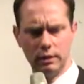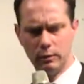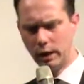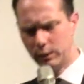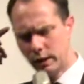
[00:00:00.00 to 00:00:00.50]

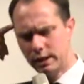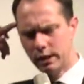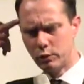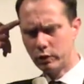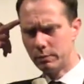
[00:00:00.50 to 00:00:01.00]
Why did I
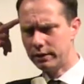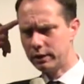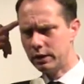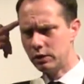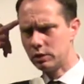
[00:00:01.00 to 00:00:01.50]
talk about the
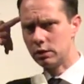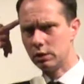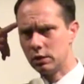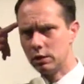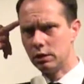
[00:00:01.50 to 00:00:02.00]
kitsch?
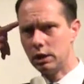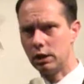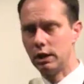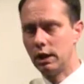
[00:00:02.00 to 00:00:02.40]
Yeah.